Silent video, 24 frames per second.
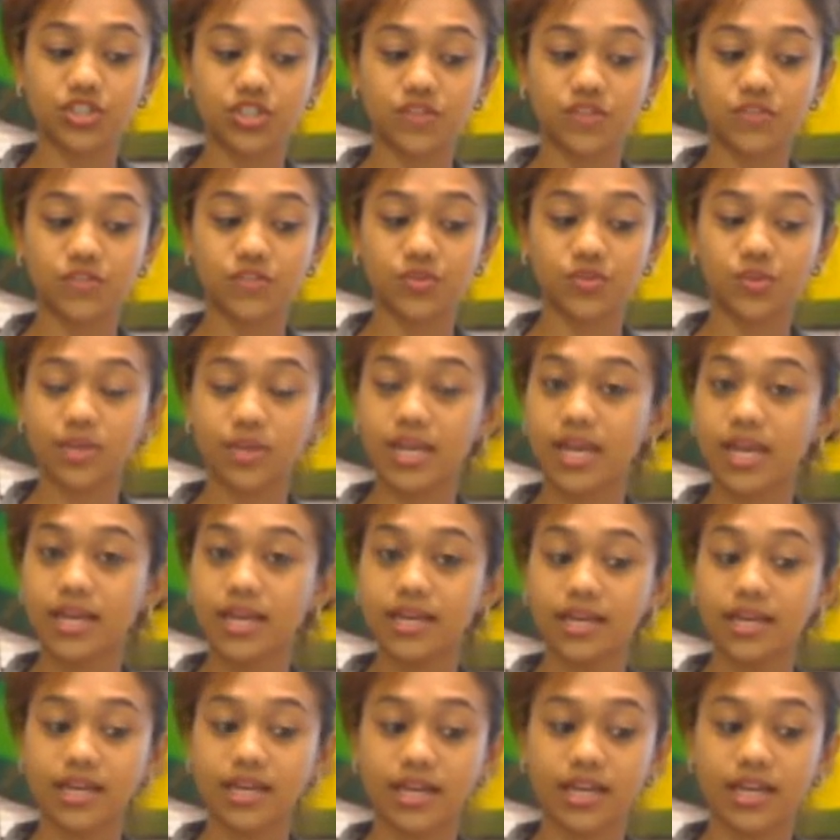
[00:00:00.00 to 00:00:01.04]
of Sri
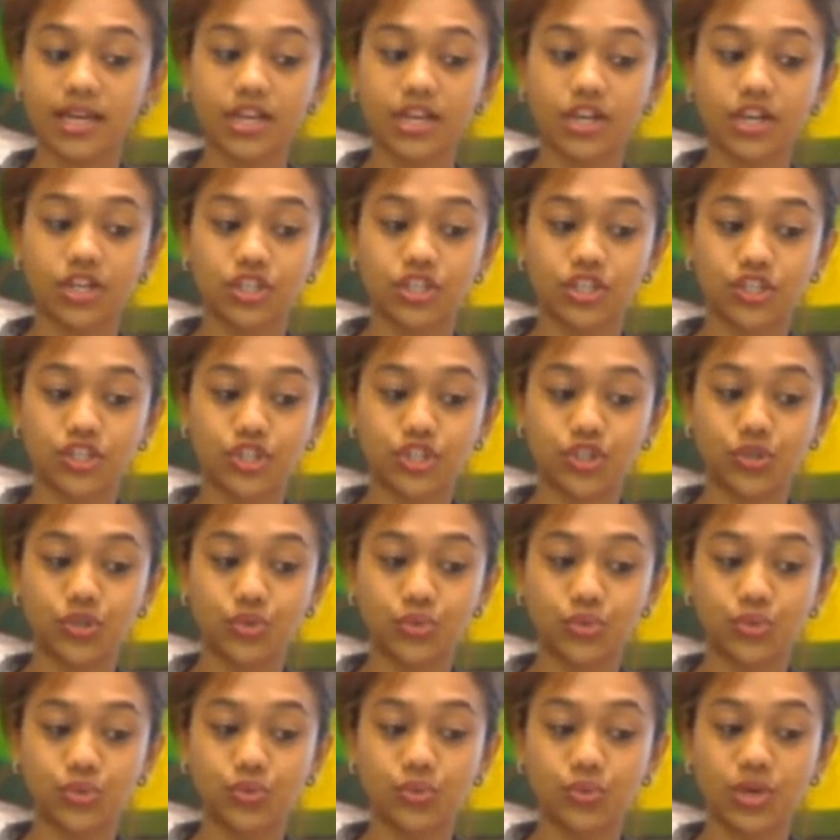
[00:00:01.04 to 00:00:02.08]
Lanka
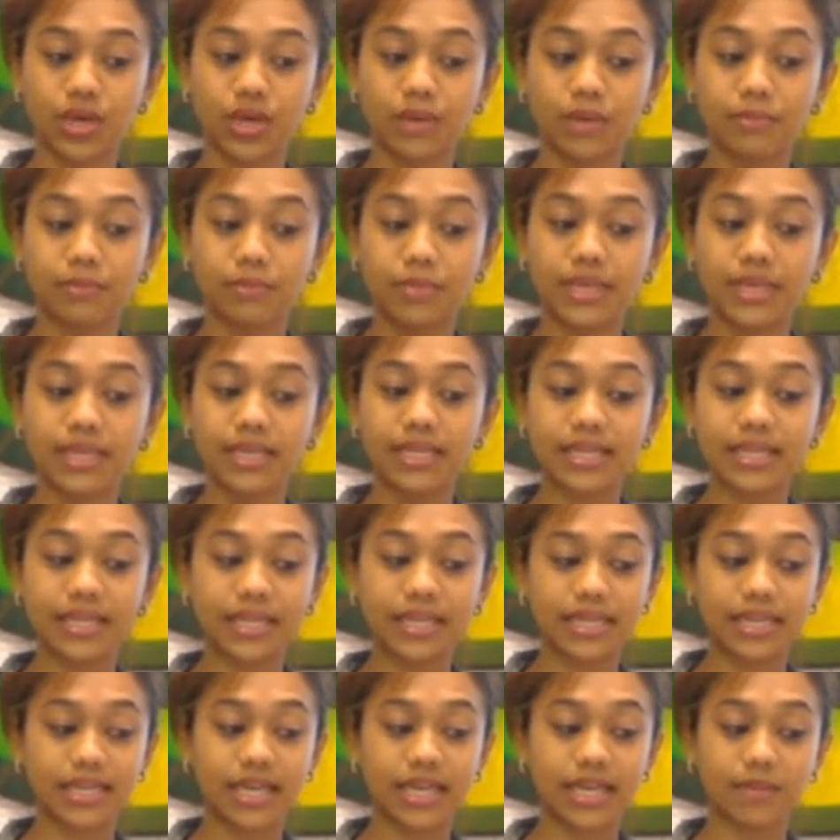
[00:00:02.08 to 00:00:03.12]
to a
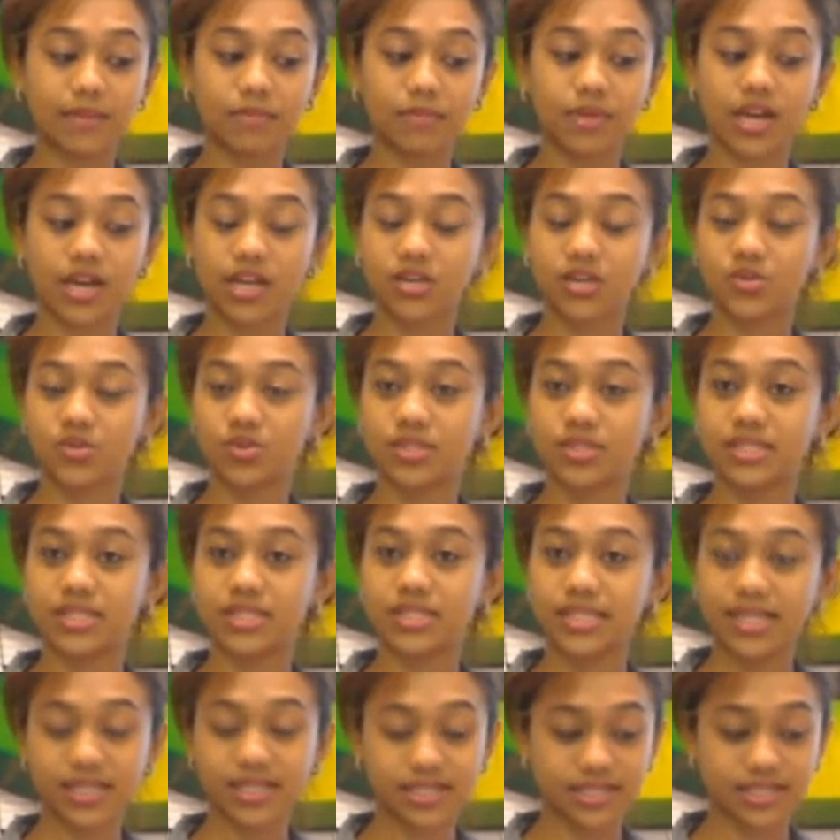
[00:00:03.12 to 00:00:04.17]
middle-income country
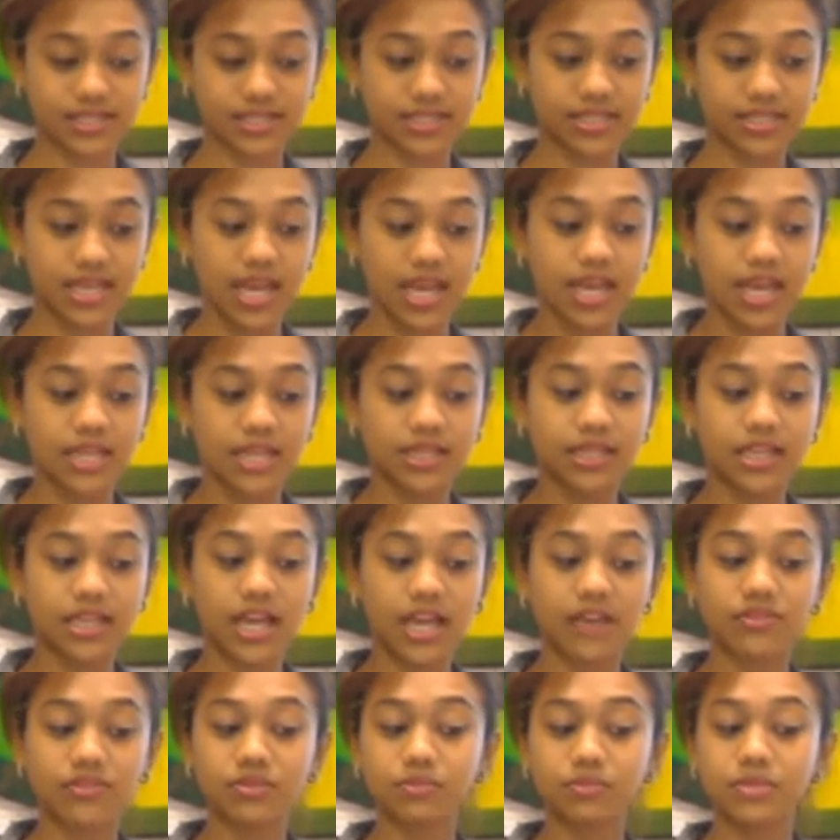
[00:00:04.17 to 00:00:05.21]
status, the
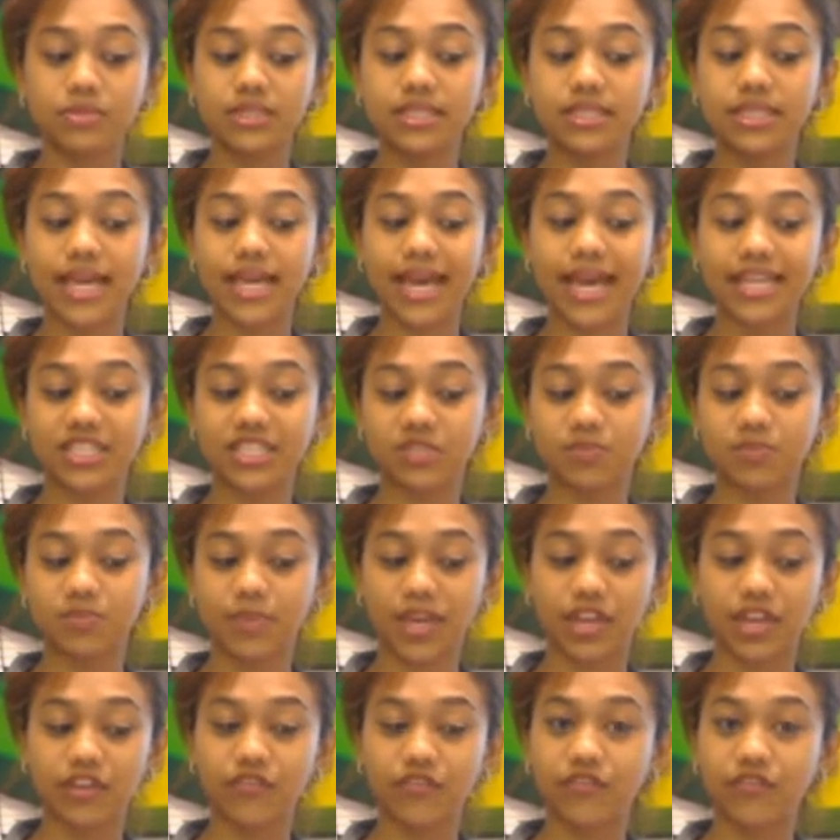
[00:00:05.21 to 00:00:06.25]
government has
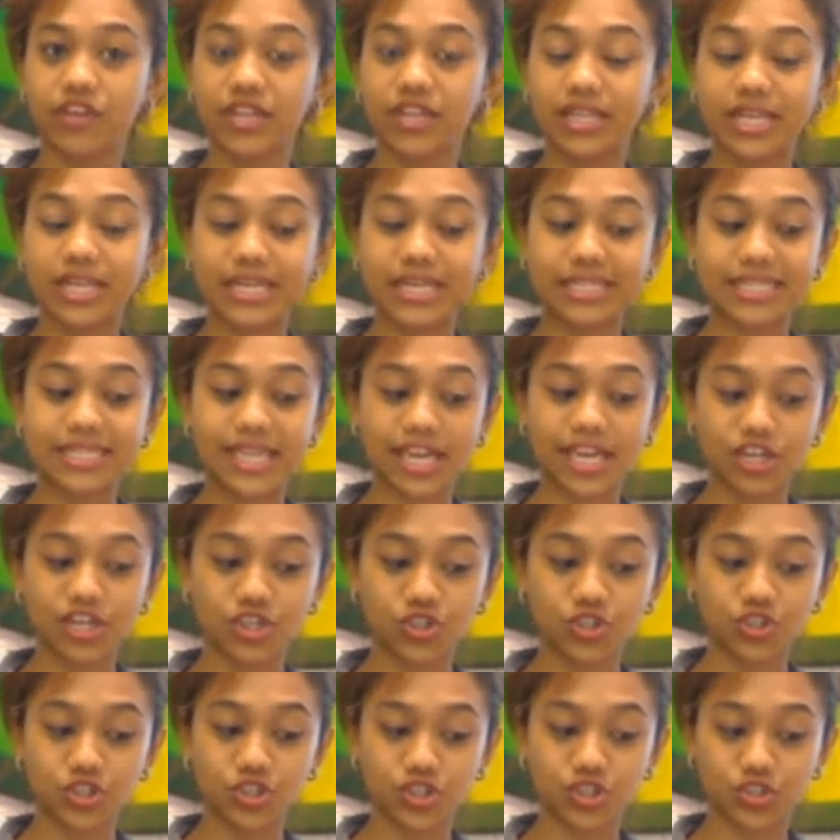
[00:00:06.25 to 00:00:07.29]
paid further
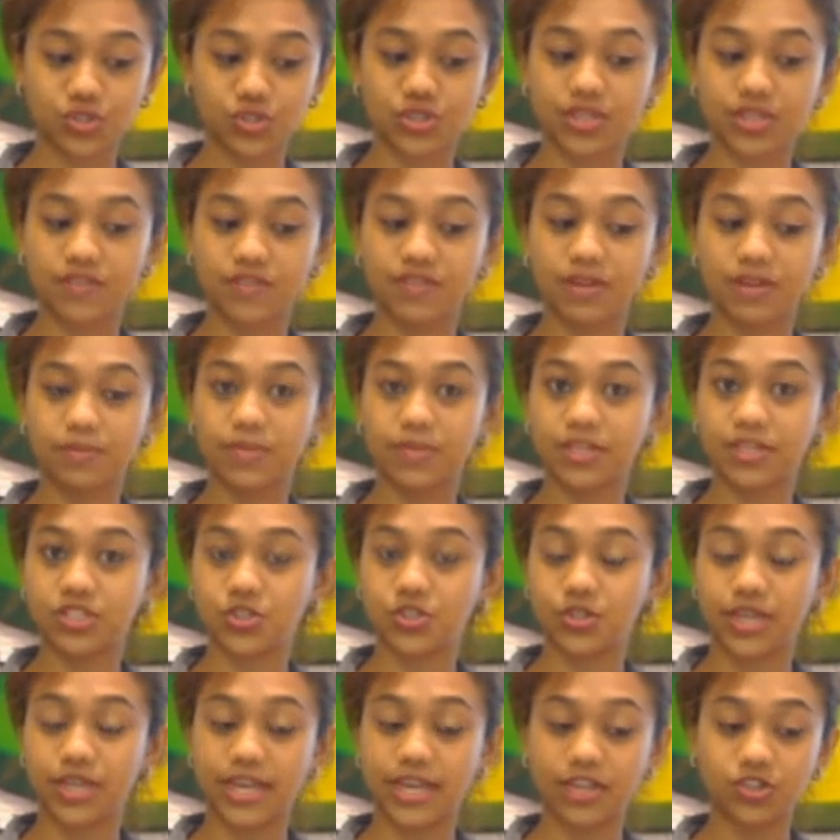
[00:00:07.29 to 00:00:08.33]
attention to develop
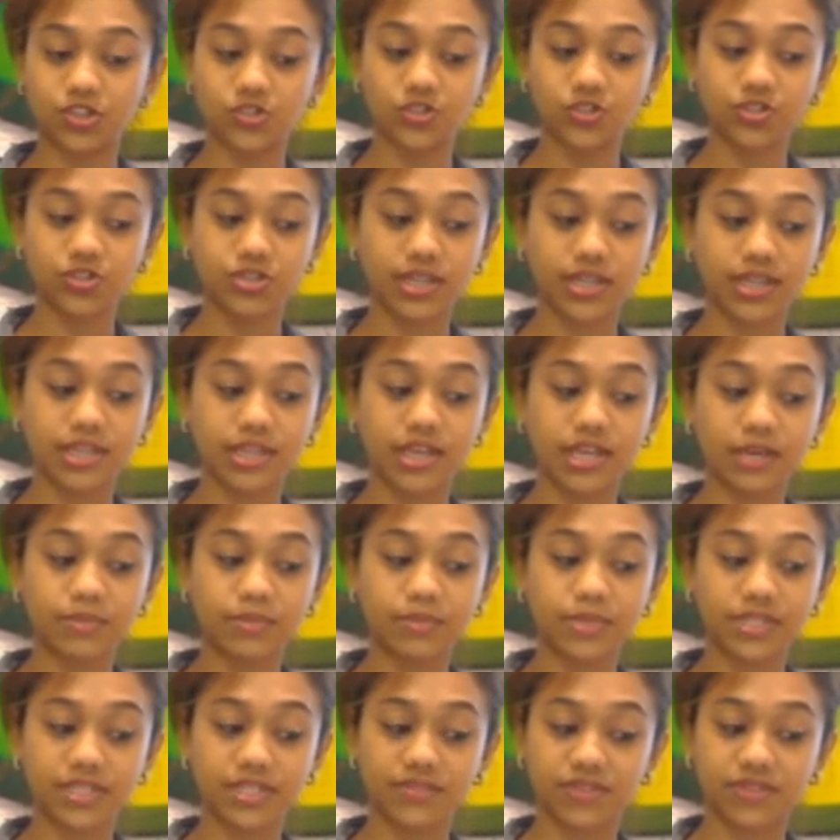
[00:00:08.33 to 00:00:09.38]
education and
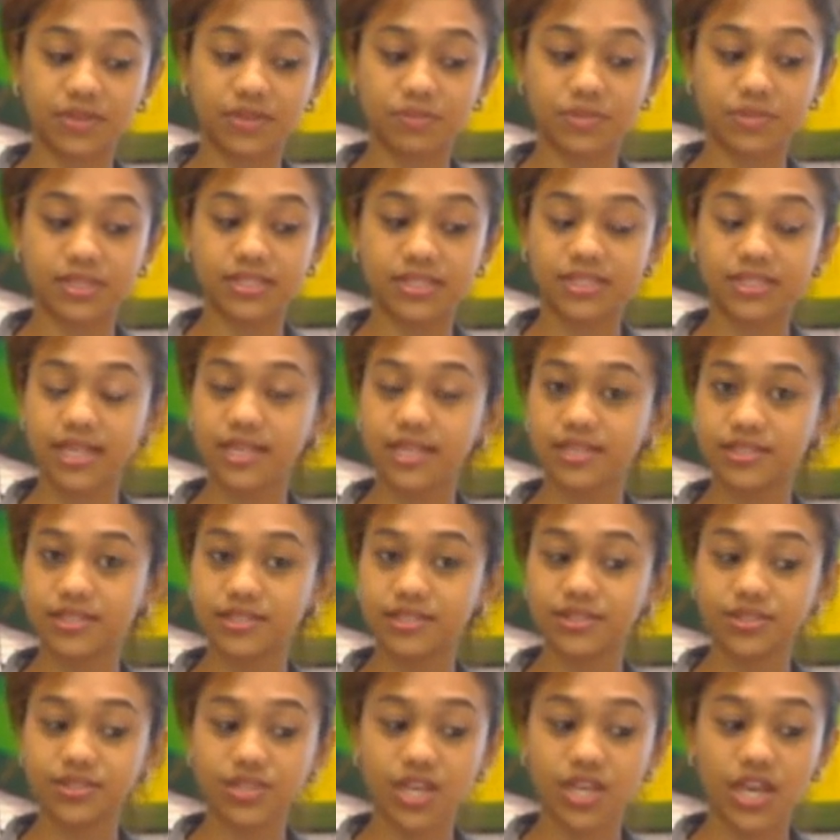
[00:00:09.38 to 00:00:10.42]
urban development
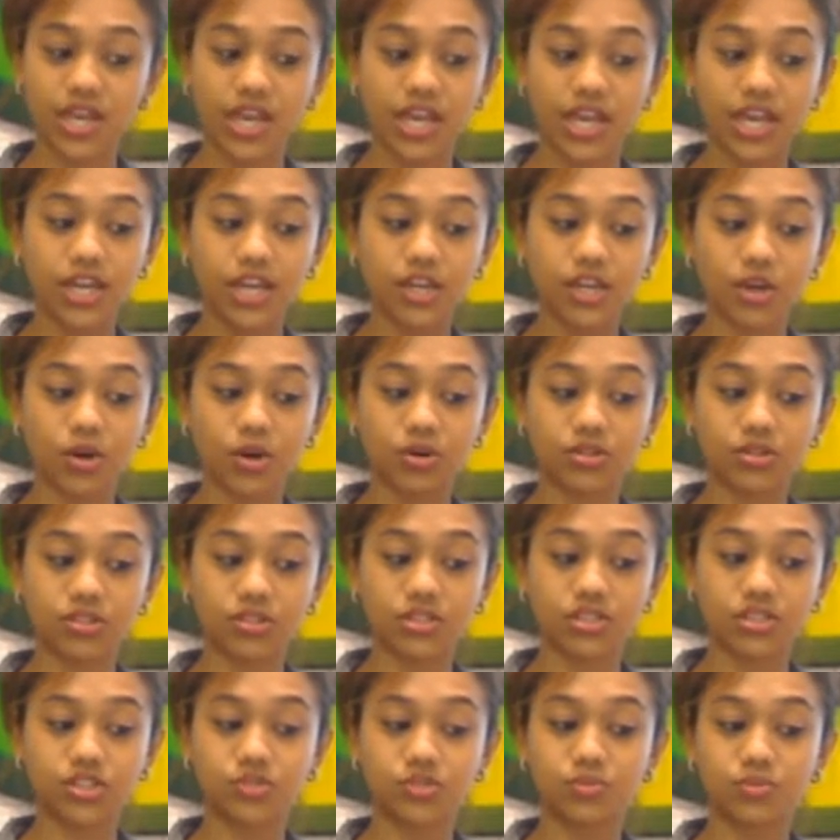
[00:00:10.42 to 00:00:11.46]
sectors in order
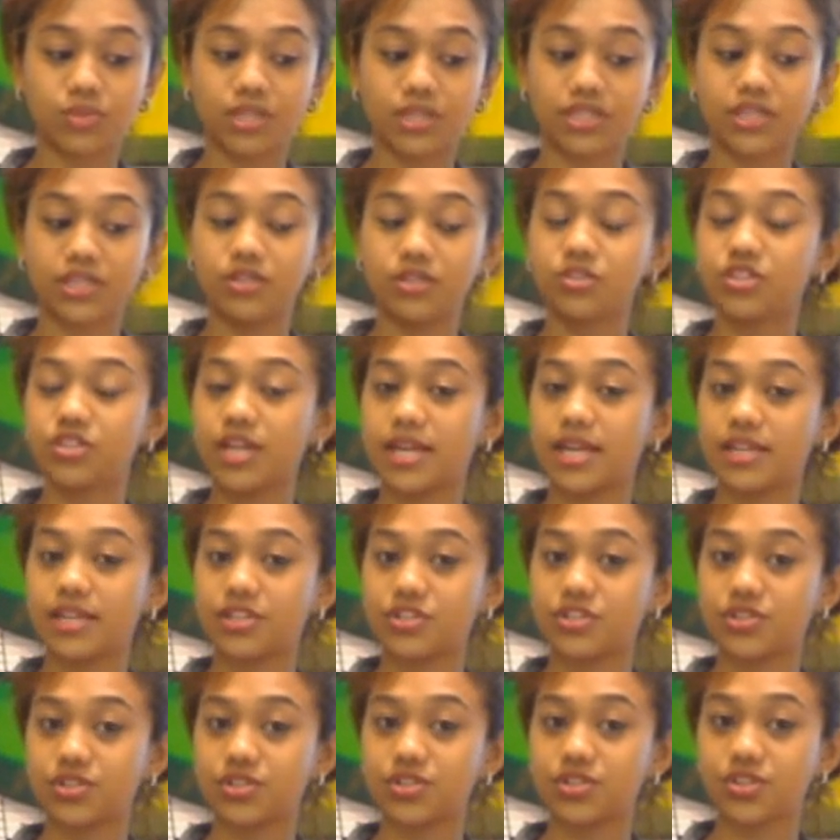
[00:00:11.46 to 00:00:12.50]
to meet new
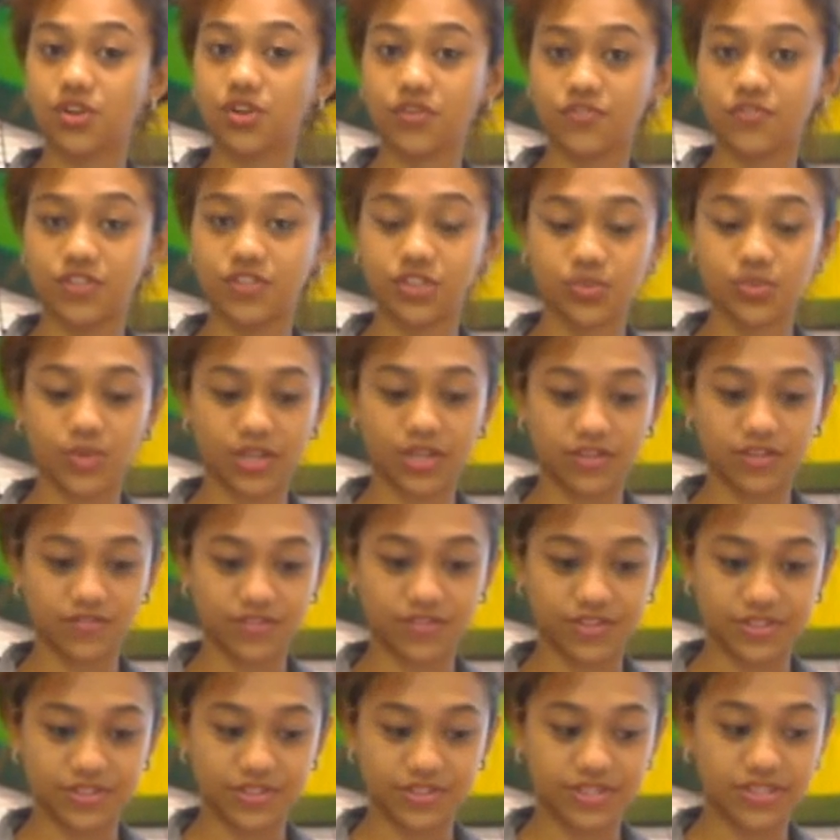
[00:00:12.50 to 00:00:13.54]
challenges of the
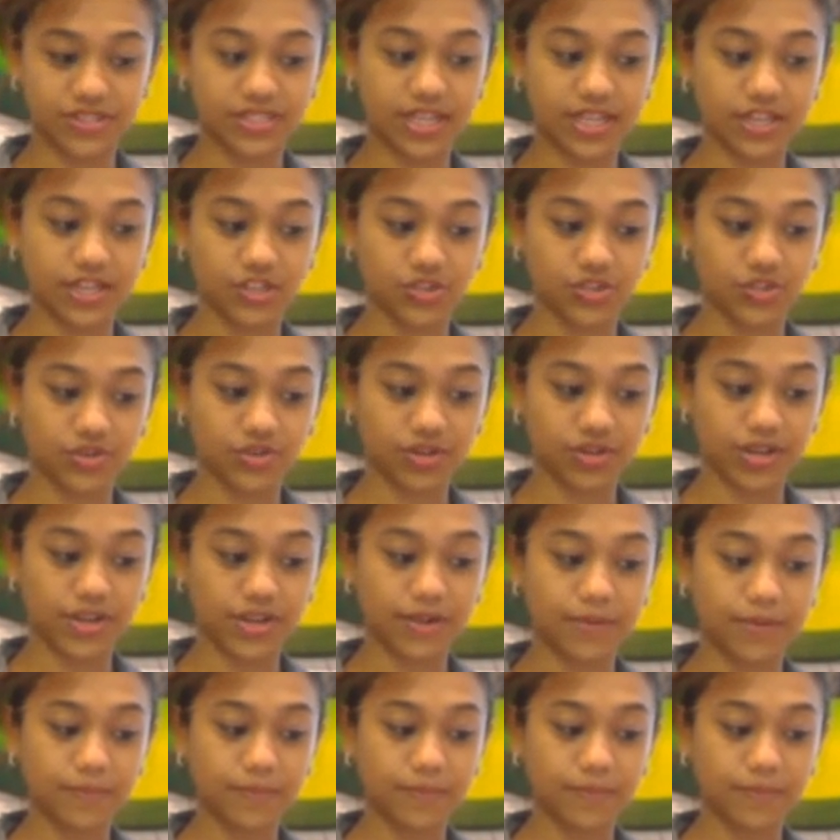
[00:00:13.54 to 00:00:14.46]
21st century.